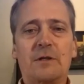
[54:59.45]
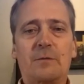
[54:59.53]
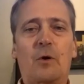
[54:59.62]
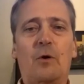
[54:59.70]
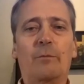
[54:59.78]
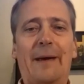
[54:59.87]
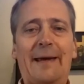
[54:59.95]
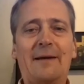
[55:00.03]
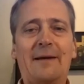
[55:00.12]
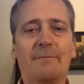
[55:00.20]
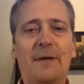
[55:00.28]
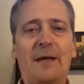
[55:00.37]
and we're all
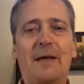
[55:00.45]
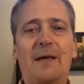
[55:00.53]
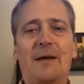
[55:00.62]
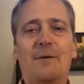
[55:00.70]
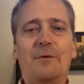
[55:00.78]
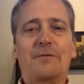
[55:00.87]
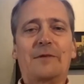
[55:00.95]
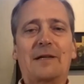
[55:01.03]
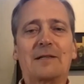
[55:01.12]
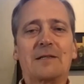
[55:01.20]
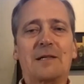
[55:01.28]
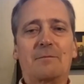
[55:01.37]
back. We've
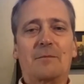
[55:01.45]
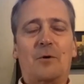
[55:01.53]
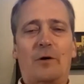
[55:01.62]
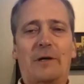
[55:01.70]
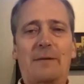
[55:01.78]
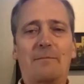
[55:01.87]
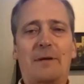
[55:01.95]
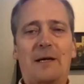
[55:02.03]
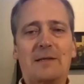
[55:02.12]
done some cochlear implants